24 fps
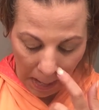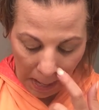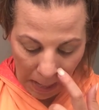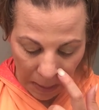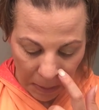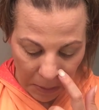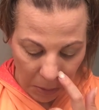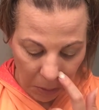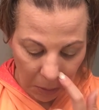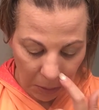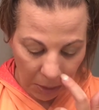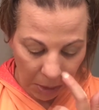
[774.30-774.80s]

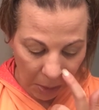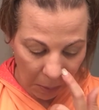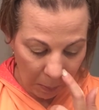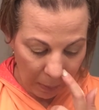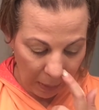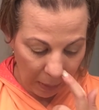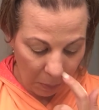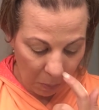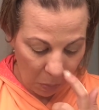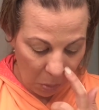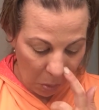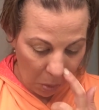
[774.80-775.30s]
and do a little
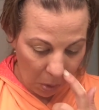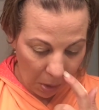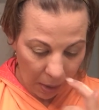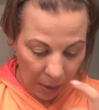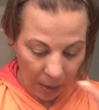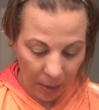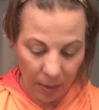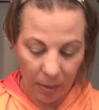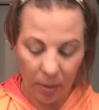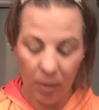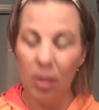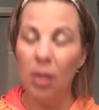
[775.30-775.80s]
bit
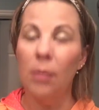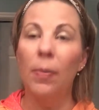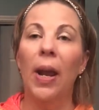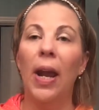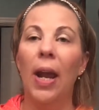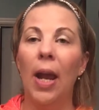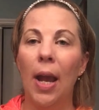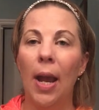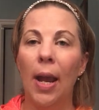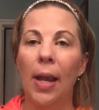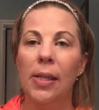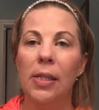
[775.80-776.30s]
more to
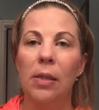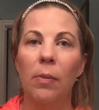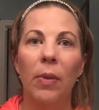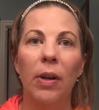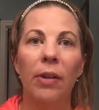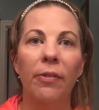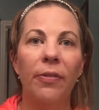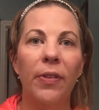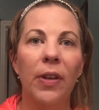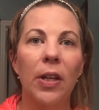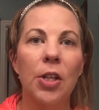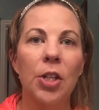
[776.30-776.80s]
my eyes. I'm
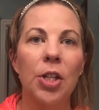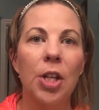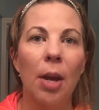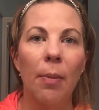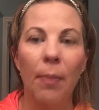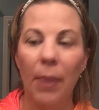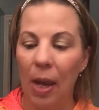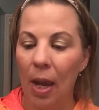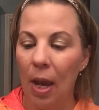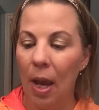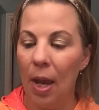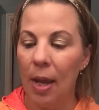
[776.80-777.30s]
going to finish up
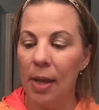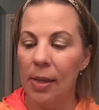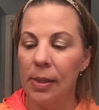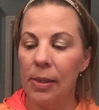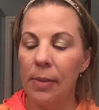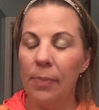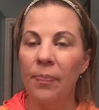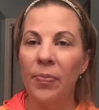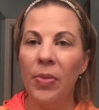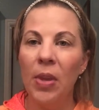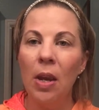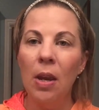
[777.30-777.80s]
my eyes.
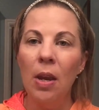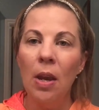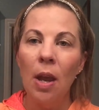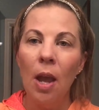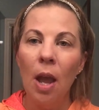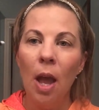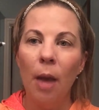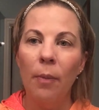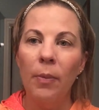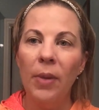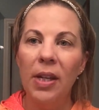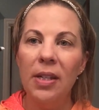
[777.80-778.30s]

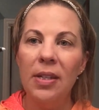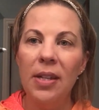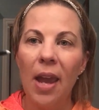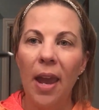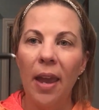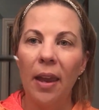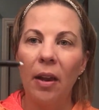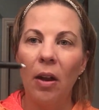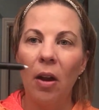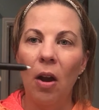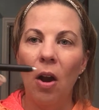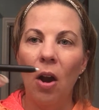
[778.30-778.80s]
I'm going to
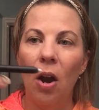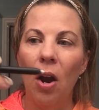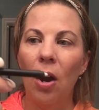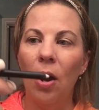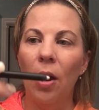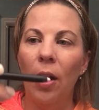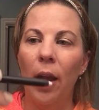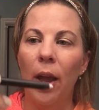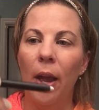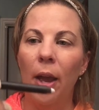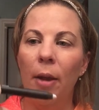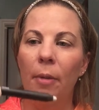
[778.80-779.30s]
take our